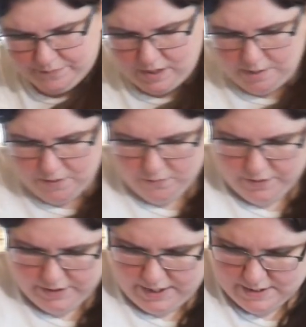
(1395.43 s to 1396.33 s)
Came out
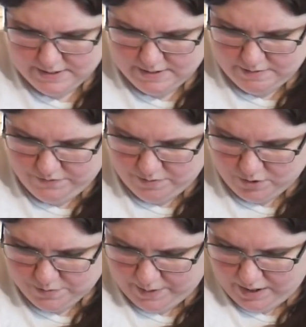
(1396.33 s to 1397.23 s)
real nice for the
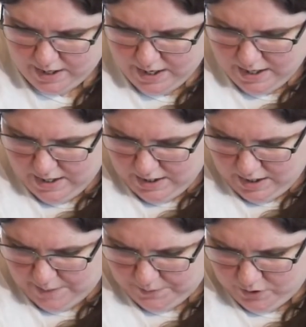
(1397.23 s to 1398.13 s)
most part.
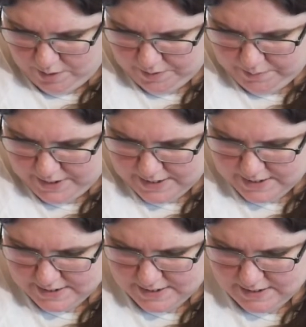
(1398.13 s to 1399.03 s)
Couple crumbly
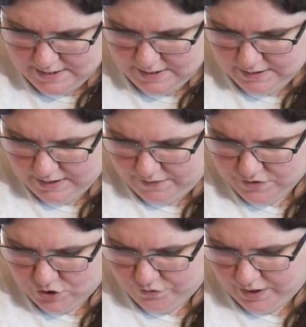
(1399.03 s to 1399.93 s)
pieces
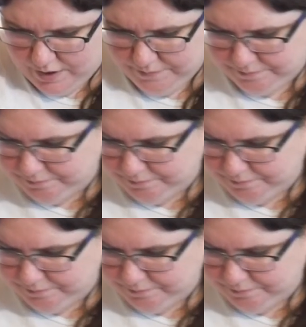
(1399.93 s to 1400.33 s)
left over.